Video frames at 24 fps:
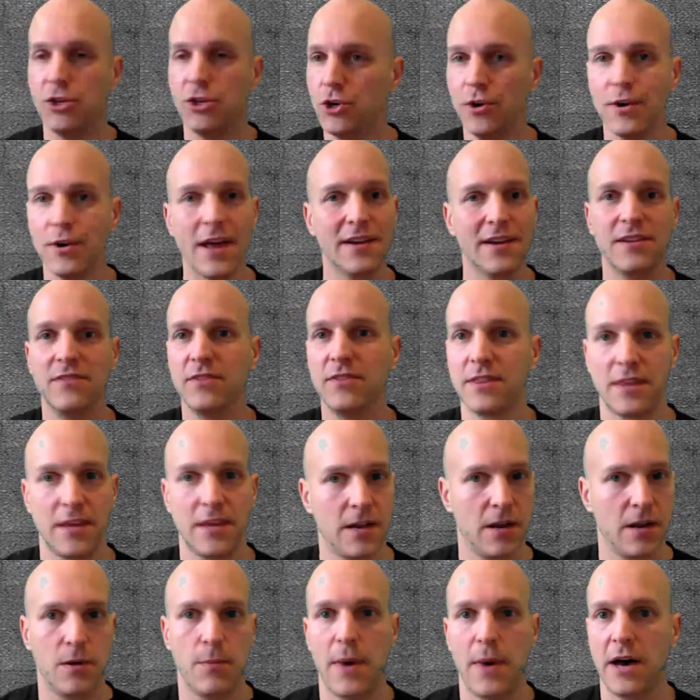You're not even
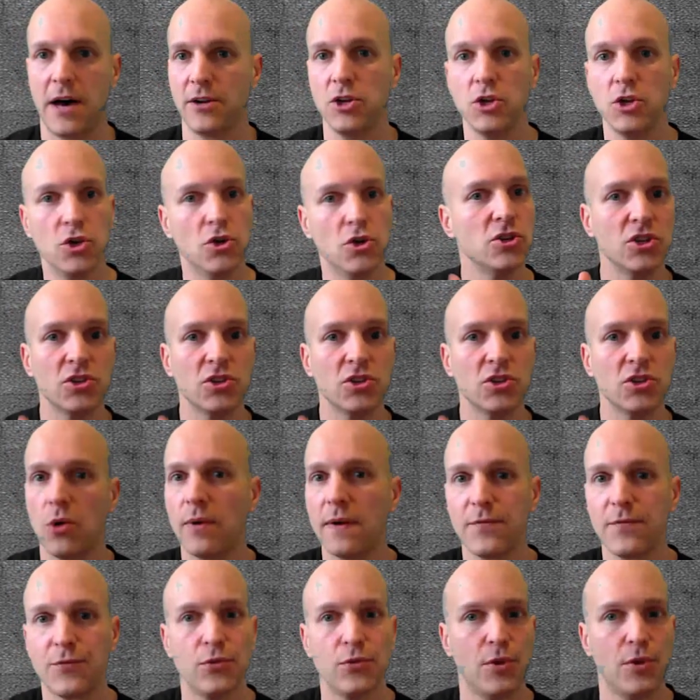thinking about it. You're just
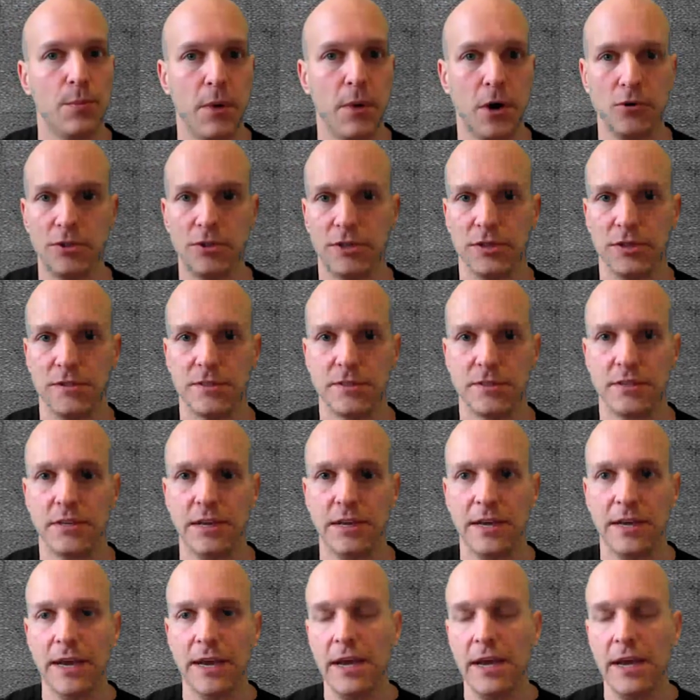going through the motions.